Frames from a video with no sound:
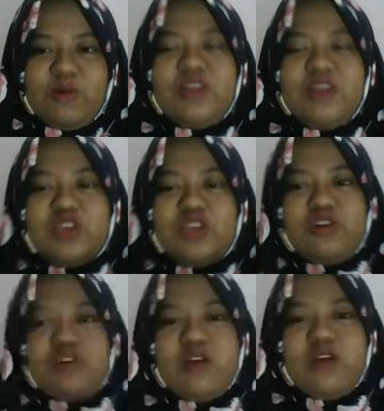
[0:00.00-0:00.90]

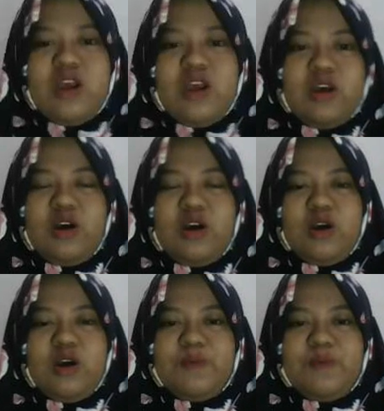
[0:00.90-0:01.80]
teacher
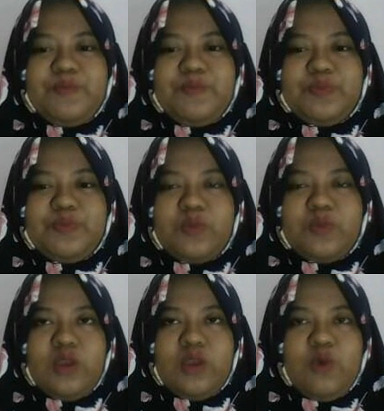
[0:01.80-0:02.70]
um,
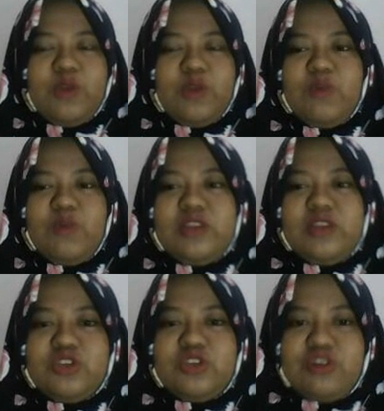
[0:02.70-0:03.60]
when one
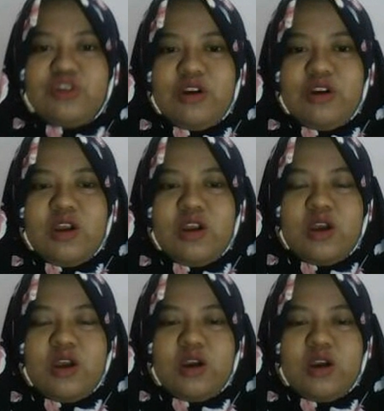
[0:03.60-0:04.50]
teacher
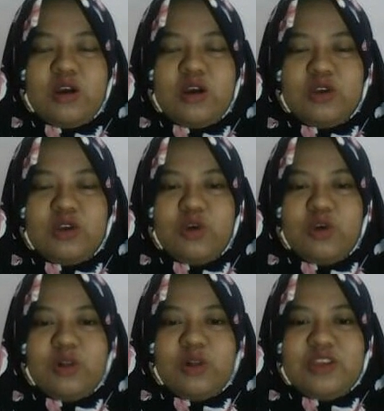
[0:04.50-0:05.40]

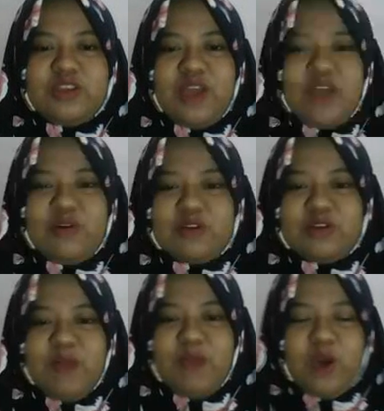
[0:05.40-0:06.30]
told the others
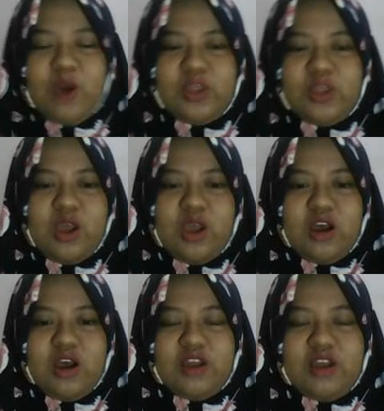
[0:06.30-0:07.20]
about
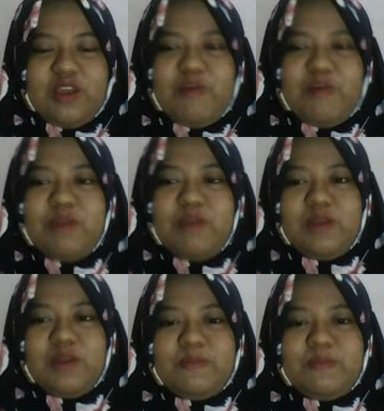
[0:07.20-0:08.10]
their
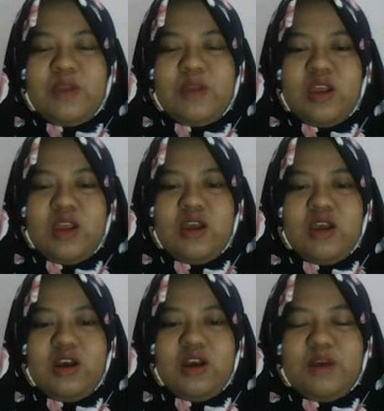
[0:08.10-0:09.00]
problem,
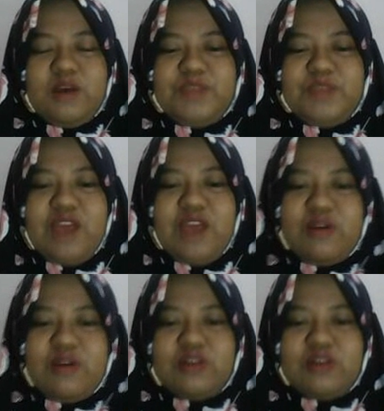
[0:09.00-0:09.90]
the
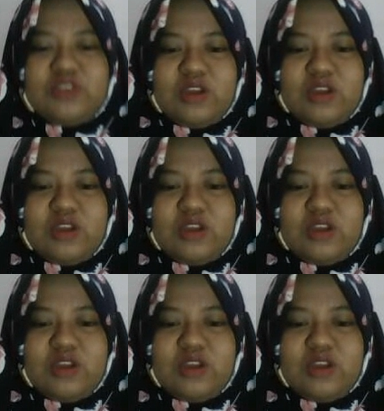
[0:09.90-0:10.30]
others